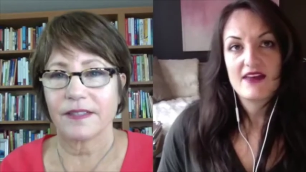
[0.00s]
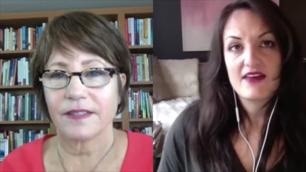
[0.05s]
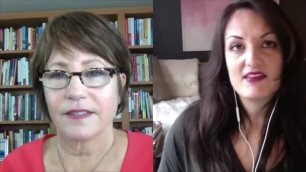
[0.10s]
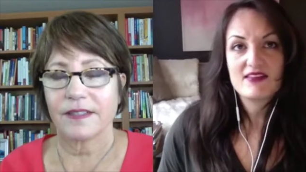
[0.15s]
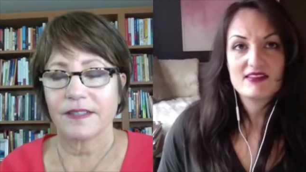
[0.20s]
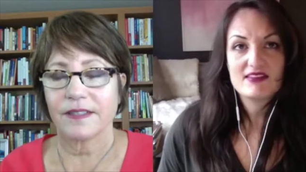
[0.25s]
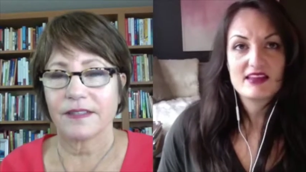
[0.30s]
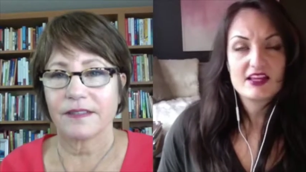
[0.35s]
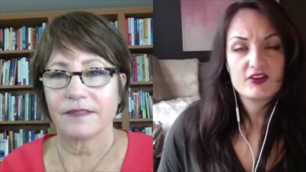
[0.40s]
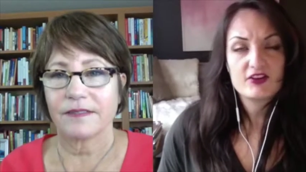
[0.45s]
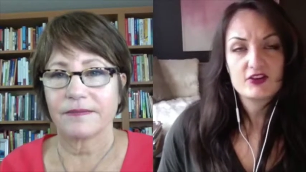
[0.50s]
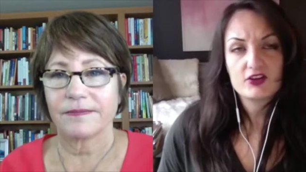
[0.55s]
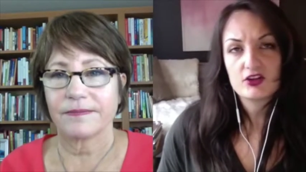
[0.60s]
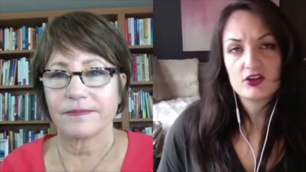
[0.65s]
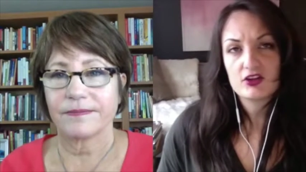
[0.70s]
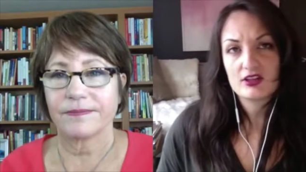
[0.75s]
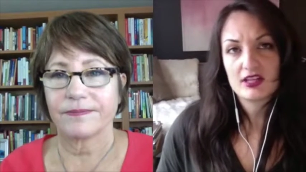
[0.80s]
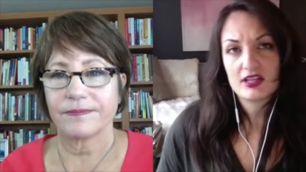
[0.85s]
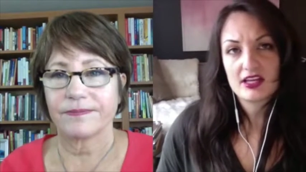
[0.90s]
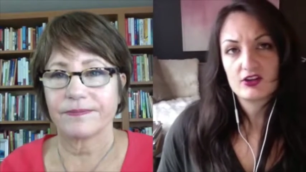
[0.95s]
Speaker 1: And then
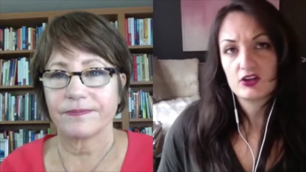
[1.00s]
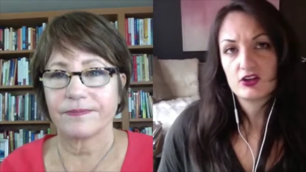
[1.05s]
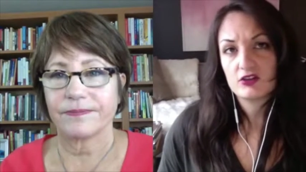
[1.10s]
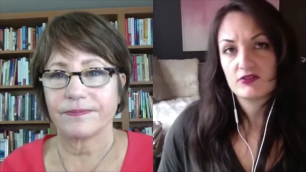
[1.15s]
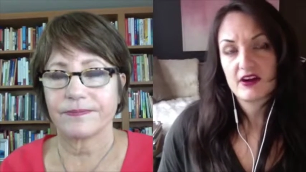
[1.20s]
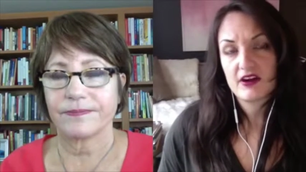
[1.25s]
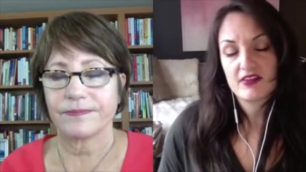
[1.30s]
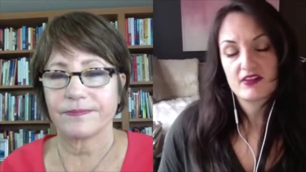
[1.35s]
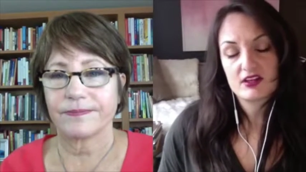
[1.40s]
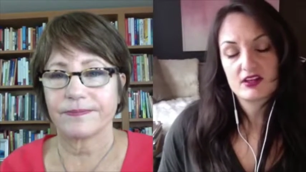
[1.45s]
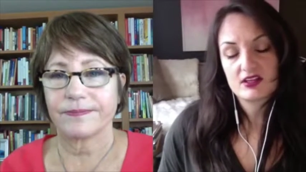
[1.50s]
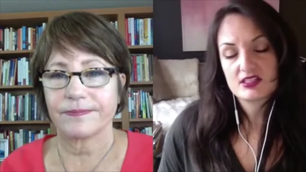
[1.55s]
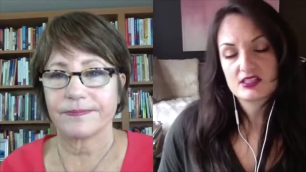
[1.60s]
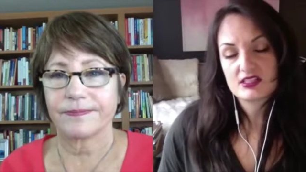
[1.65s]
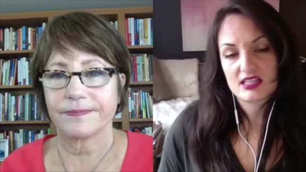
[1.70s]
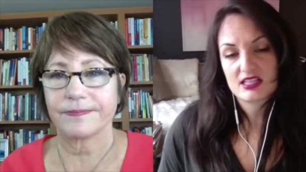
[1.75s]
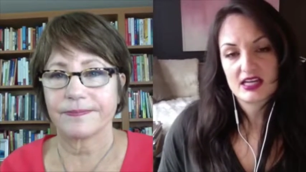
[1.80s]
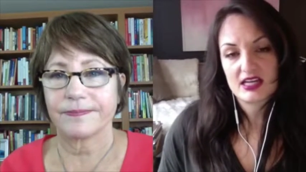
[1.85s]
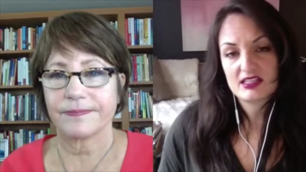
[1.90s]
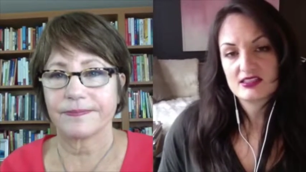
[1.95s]
later, later you'll find that
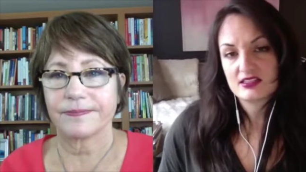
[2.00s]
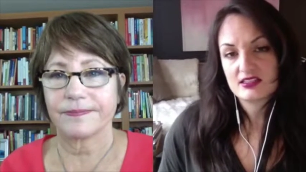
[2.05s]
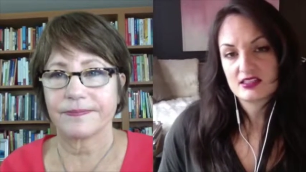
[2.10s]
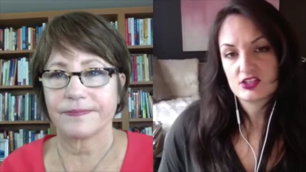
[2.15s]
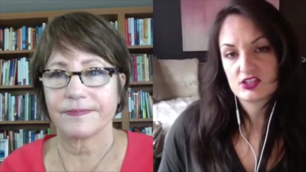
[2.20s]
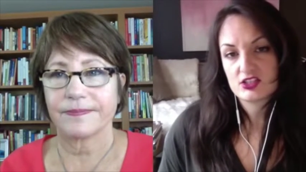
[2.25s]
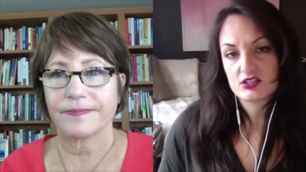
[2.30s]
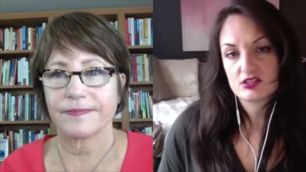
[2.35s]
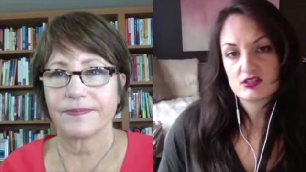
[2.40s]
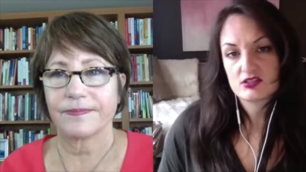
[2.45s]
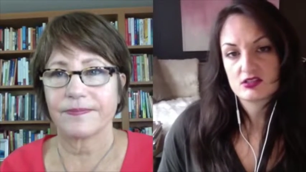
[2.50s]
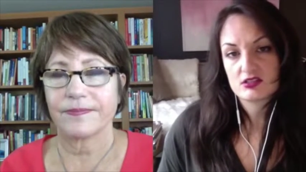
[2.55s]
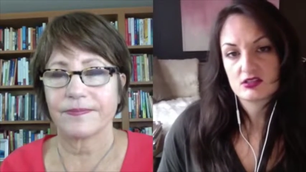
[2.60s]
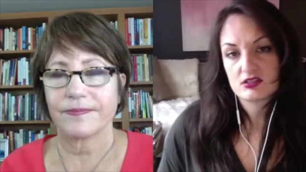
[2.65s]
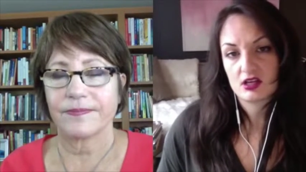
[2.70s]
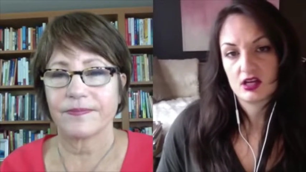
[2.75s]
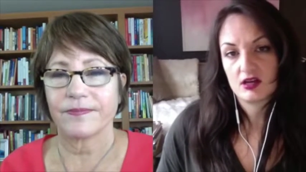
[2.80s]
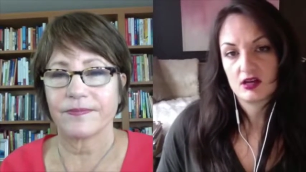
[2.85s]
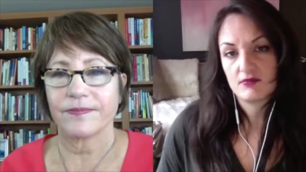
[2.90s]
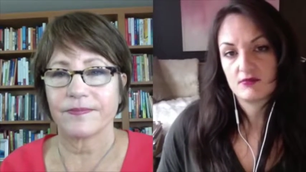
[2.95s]
design
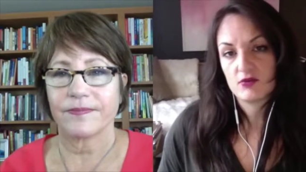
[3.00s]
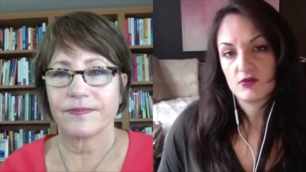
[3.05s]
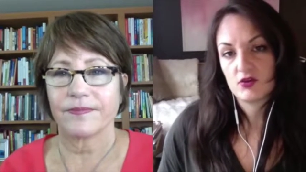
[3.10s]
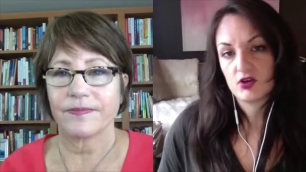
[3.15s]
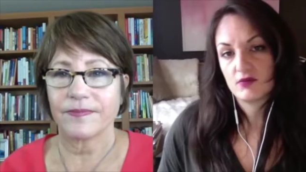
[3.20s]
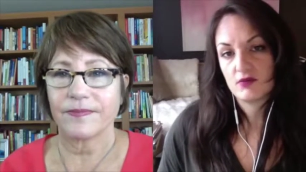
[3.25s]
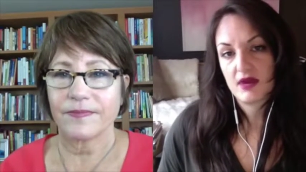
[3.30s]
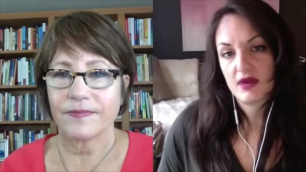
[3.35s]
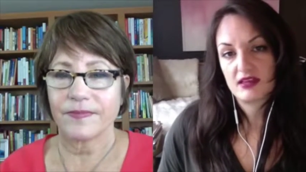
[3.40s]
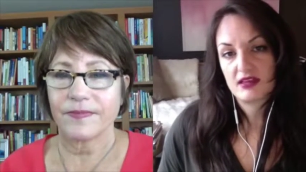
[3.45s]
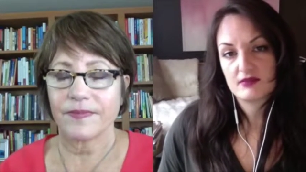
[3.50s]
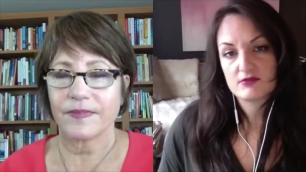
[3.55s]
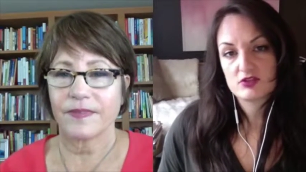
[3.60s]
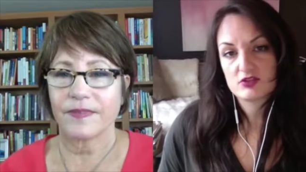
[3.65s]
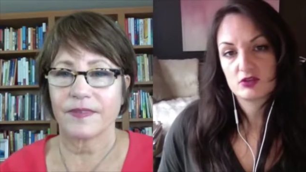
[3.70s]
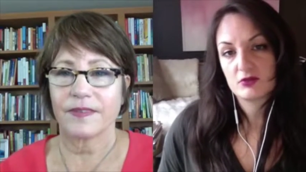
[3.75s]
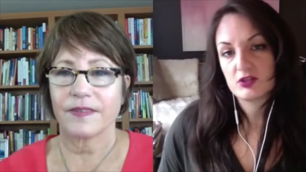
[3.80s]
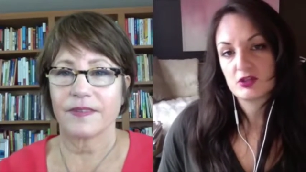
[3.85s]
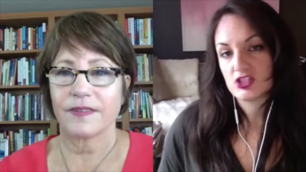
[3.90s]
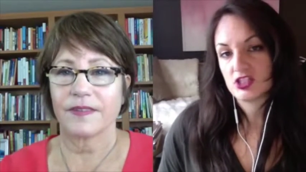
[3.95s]
decisions um, you can make them
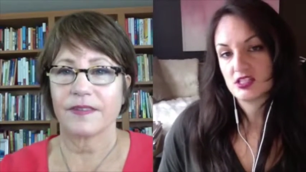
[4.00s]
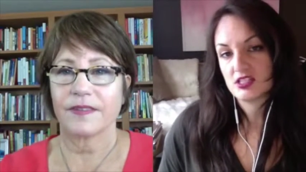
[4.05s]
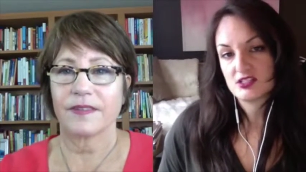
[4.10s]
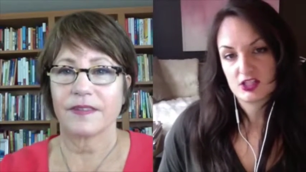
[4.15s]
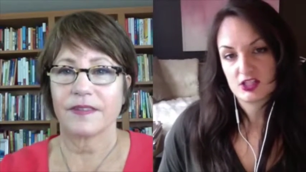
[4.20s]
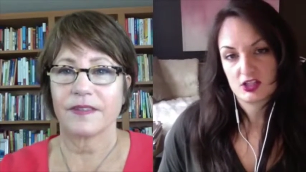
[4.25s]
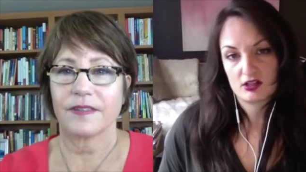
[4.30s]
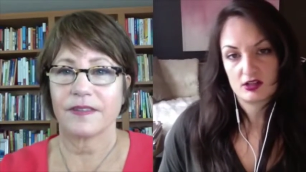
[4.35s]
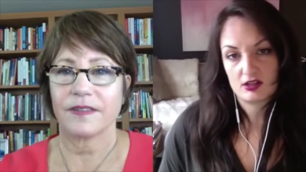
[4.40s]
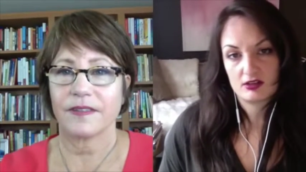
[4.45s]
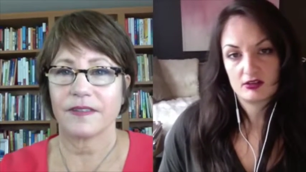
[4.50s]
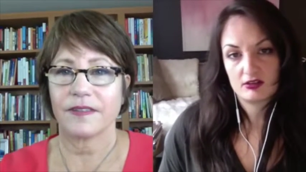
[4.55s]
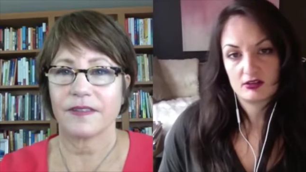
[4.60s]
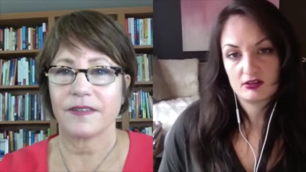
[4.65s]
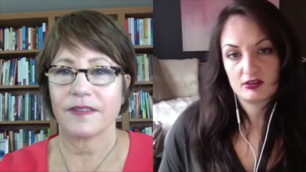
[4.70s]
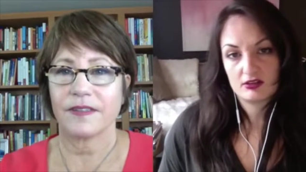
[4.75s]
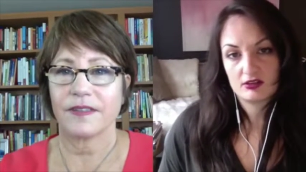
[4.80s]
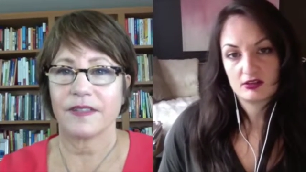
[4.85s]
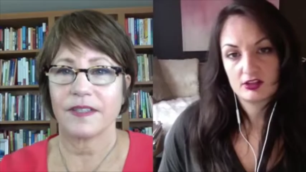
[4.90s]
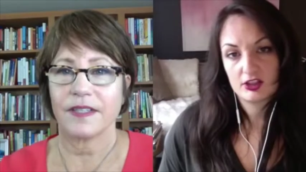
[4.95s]
so much easier,
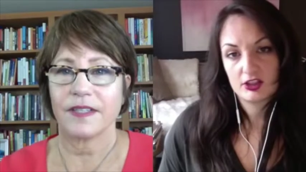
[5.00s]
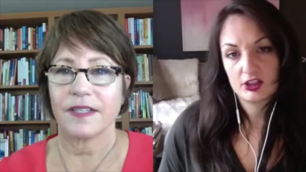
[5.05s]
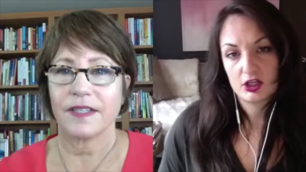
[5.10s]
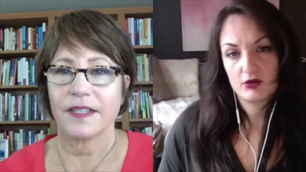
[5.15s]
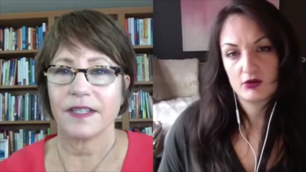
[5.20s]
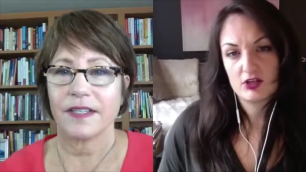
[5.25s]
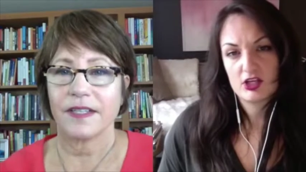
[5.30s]
you